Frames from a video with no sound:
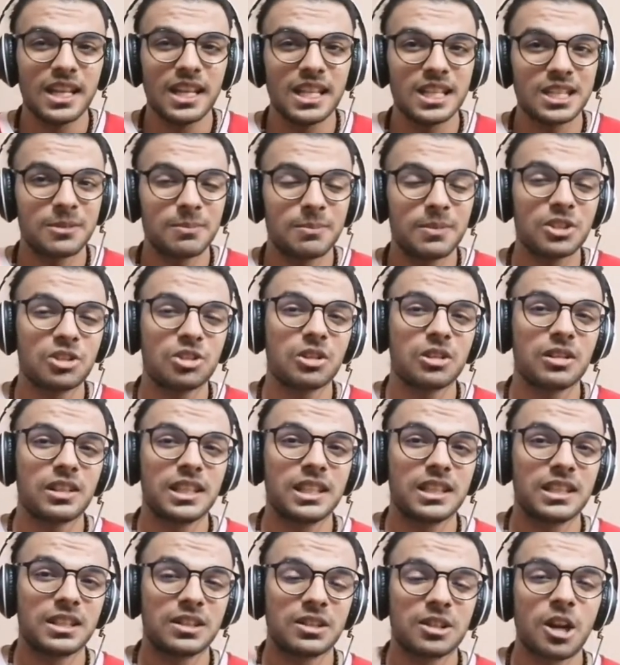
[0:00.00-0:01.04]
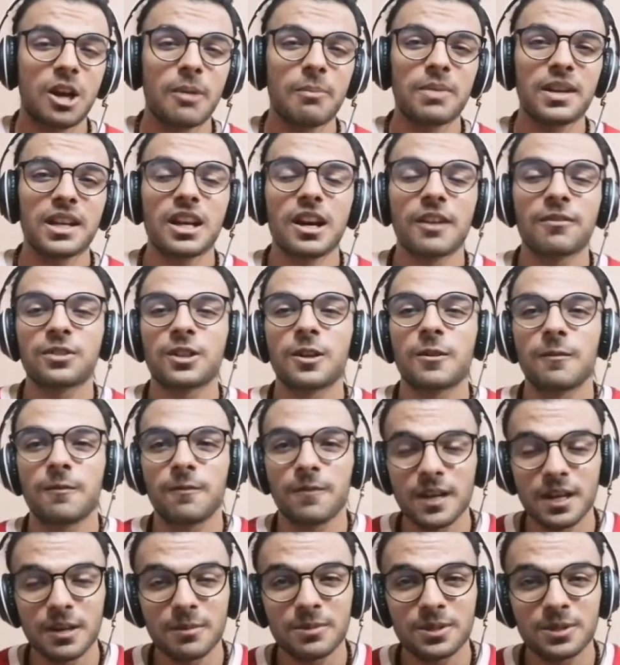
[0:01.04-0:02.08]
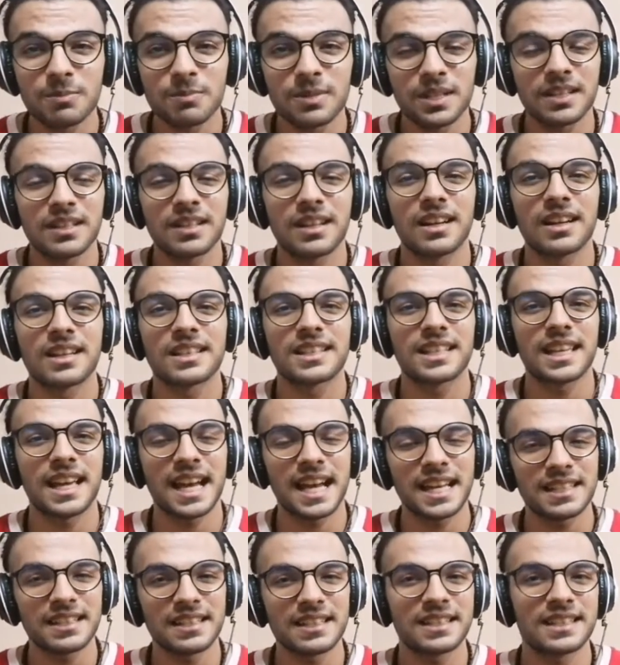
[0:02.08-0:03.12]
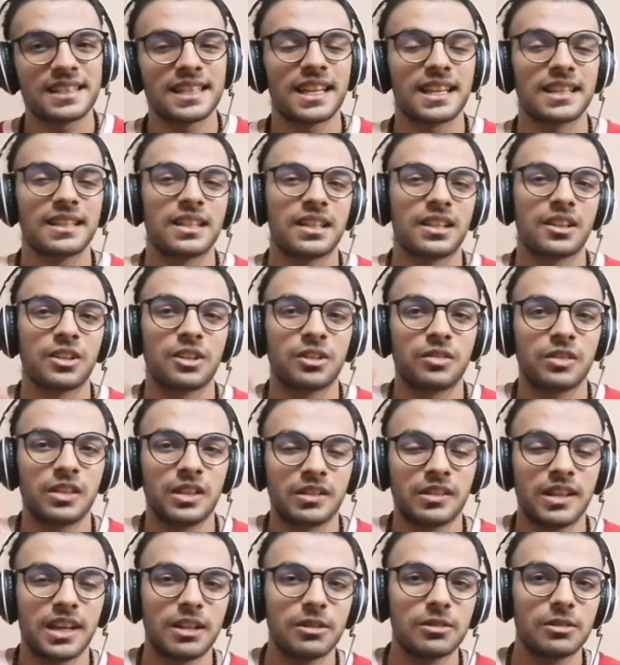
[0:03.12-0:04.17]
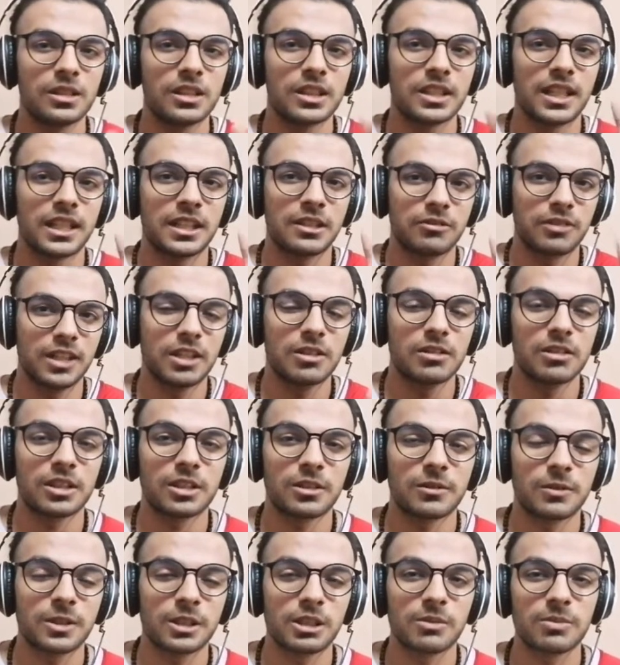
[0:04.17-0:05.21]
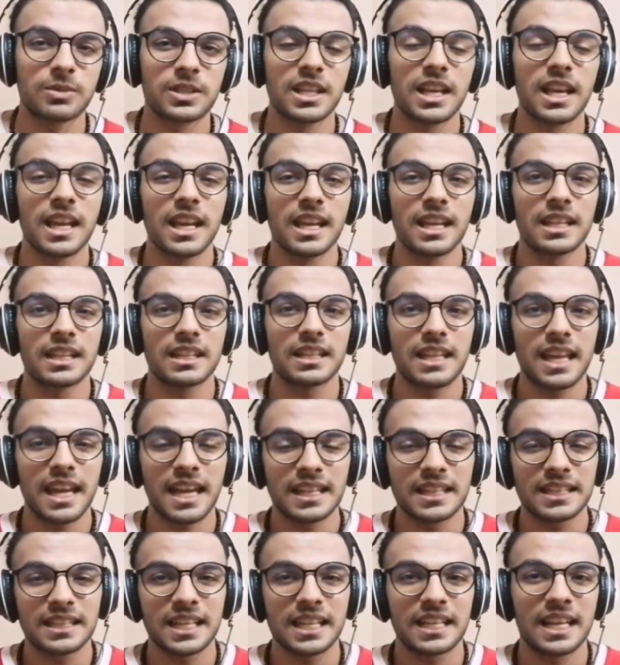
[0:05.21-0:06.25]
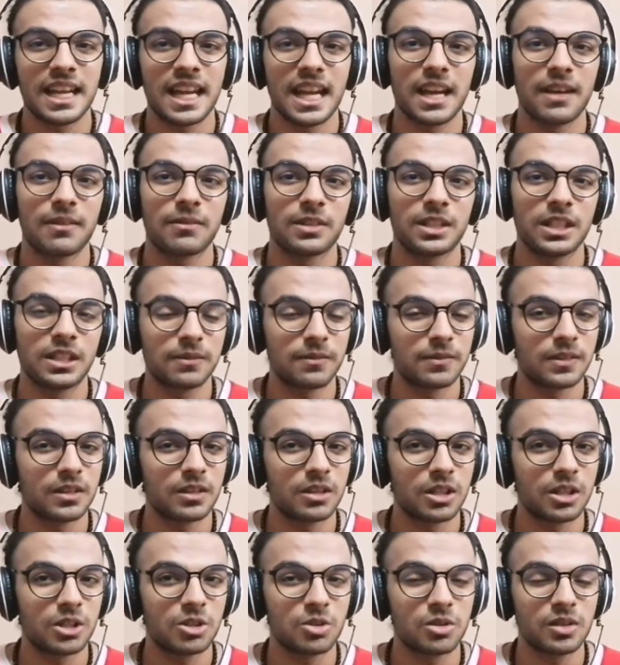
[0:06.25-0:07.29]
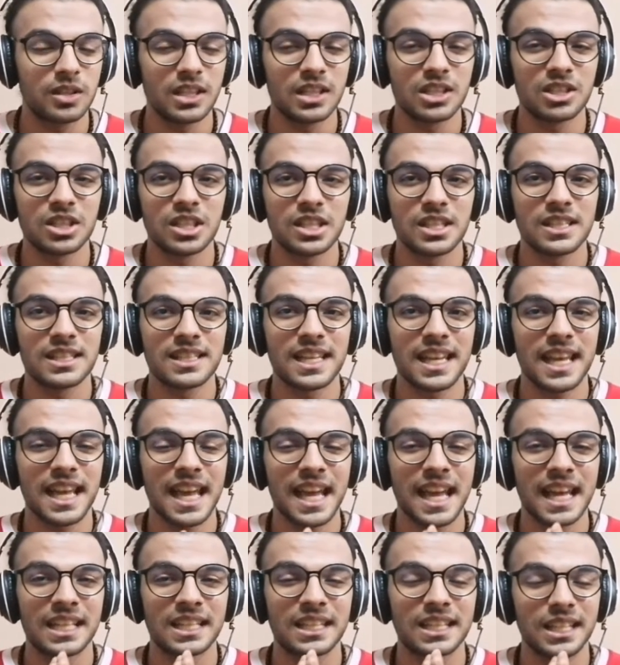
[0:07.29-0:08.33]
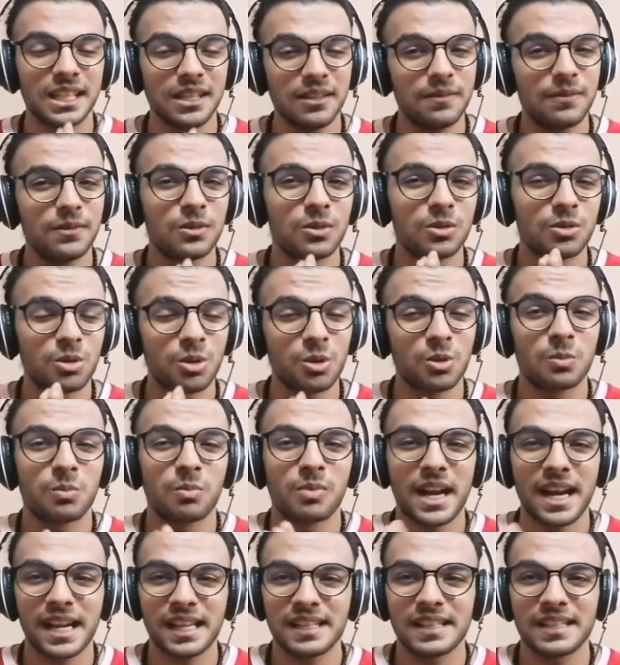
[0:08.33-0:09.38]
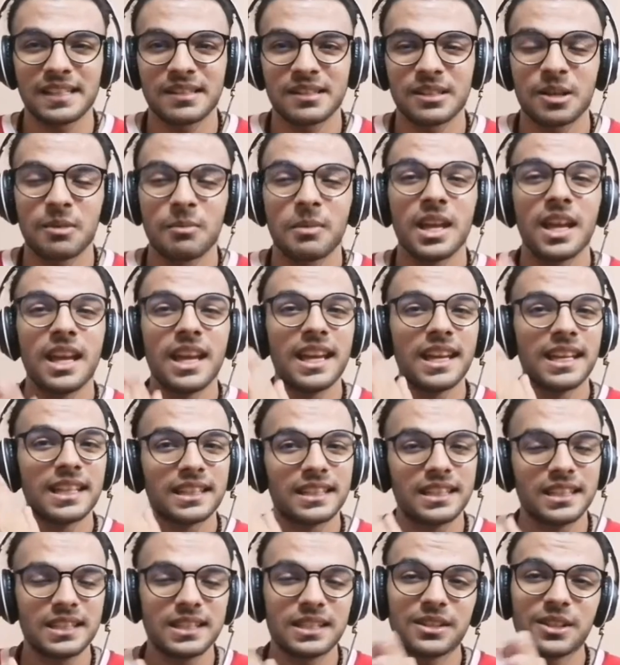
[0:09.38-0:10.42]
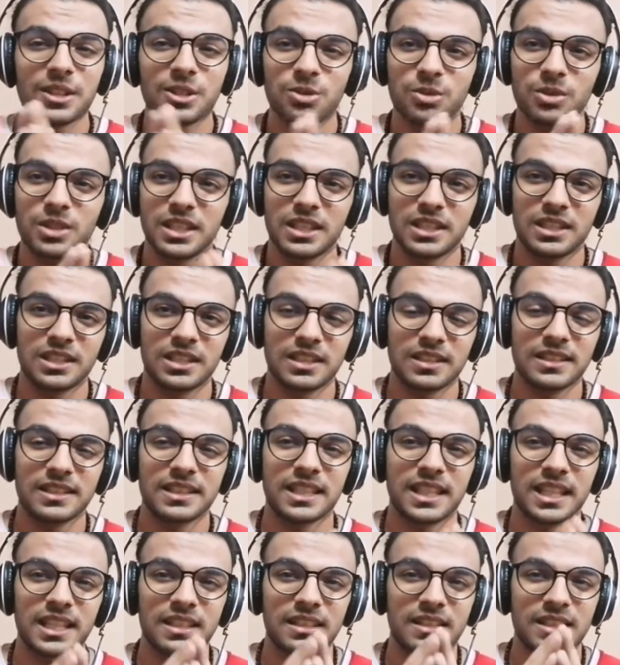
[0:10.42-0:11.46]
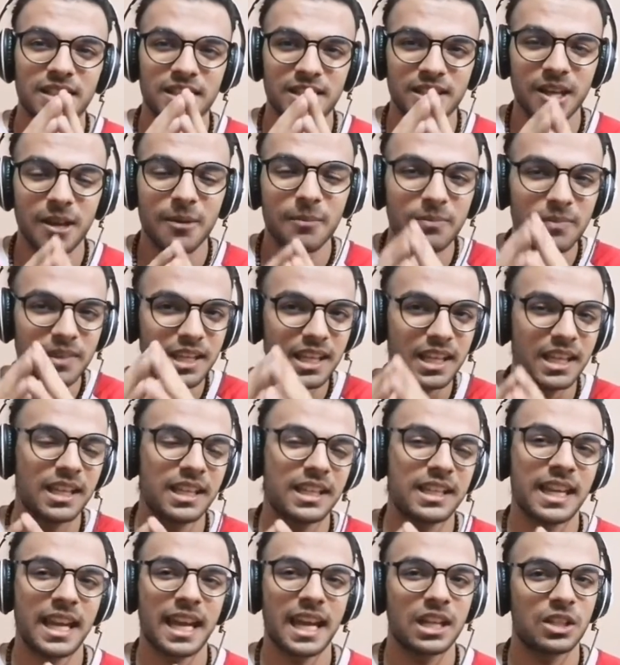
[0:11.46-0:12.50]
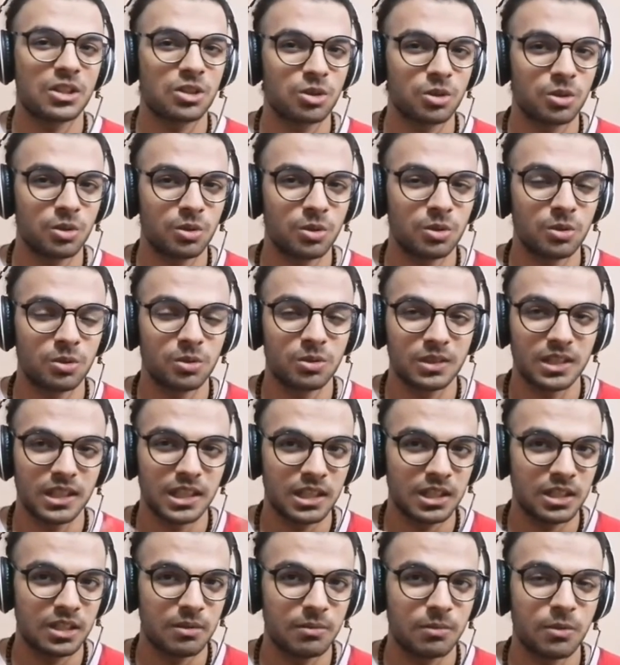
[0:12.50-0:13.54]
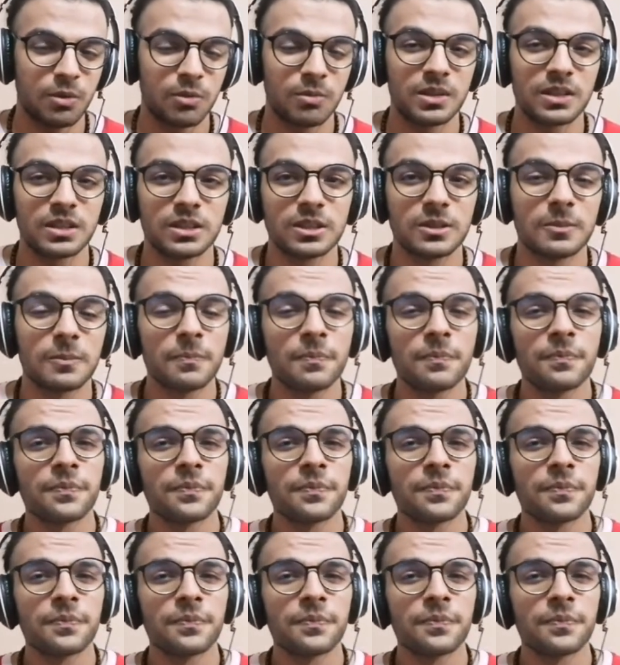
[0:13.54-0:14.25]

especially the topic of the verbs, because as I said, there are irregular and regular verbs that can have different conjugations, and if you don't practice them, these conjugations can someday catch you in the moment.